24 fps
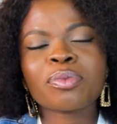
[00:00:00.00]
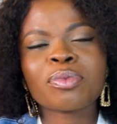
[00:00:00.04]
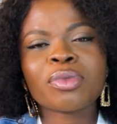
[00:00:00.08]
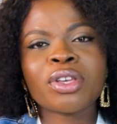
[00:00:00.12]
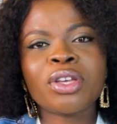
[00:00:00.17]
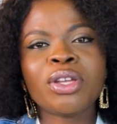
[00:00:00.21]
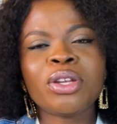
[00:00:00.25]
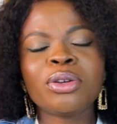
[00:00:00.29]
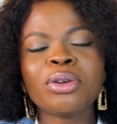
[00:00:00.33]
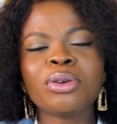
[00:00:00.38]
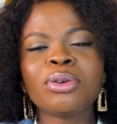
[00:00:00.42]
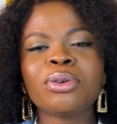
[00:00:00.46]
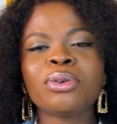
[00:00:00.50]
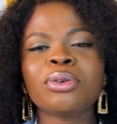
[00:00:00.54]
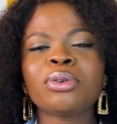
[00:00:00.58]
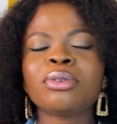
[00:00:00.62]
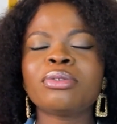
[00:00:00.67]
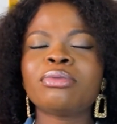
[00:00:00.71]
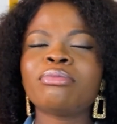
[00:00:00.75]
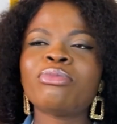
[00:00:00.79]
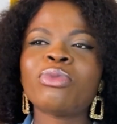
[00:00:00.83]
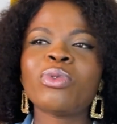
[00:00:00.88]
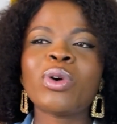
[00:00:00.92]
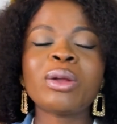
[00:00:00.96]

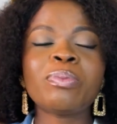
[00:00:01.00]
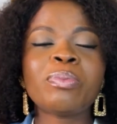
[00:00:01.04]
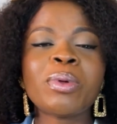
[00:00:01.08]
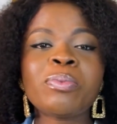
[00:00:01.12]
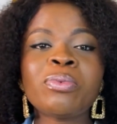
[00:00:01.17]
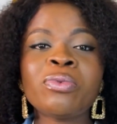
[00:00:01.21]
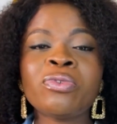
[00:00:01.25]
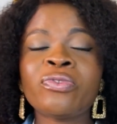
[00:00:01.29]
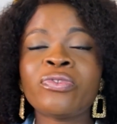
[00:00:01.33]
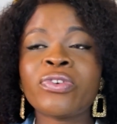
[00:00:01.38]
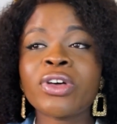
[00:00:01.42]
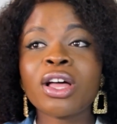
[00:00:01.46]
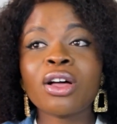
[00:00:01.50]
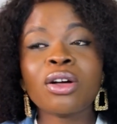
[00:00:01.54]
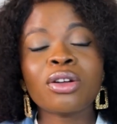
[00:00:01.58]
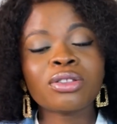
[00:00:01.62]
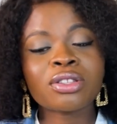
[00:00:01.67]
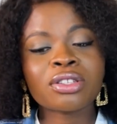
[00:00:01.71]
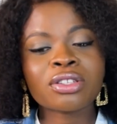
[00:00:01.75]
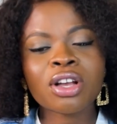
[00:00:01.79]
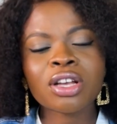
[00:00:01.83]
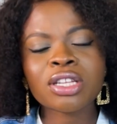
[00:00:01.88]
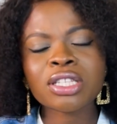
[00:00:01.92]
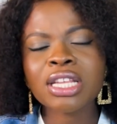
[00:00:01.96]
When people
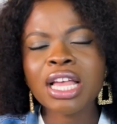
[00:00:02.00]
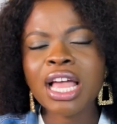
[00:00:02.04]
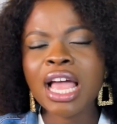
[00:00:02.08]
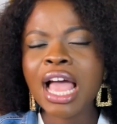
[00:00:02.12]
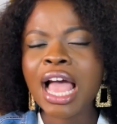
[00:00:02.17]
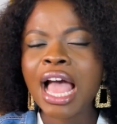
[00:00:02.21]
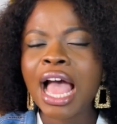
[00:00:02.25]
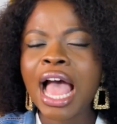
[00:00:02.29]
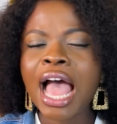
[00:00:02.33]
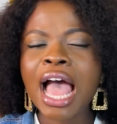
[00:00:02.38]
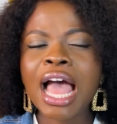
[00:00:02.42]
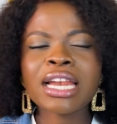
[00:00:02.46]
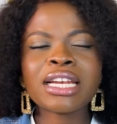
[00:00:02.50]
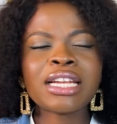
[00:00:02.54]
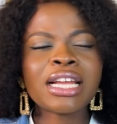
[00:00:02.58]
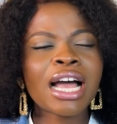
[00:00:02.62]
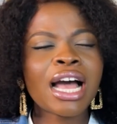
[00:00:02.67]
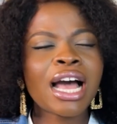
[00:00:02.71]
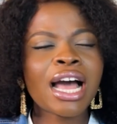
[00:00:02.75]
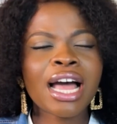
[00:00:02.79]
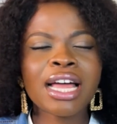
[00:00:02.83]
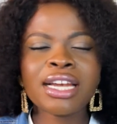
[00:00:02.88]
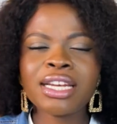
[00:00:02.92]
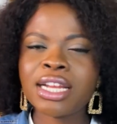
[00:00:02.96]
felt, because I'd
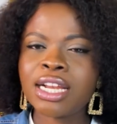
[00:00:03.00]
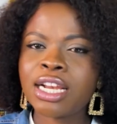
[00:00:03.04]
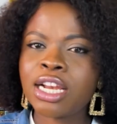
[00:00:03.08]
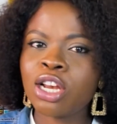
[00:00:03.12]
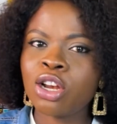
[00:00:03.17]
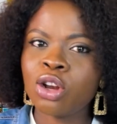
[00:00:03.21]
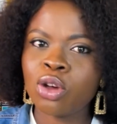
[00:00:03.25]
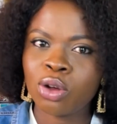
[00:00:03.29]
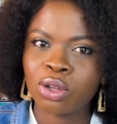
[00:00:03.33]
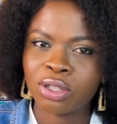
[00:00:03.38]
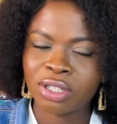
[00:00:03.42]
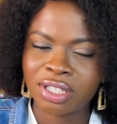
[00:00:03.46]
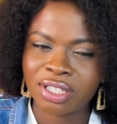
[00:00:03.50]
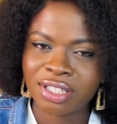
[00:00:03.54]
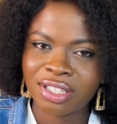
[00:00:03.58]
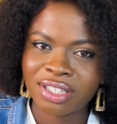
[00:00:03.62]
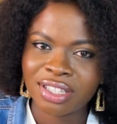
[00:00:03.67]
had a lot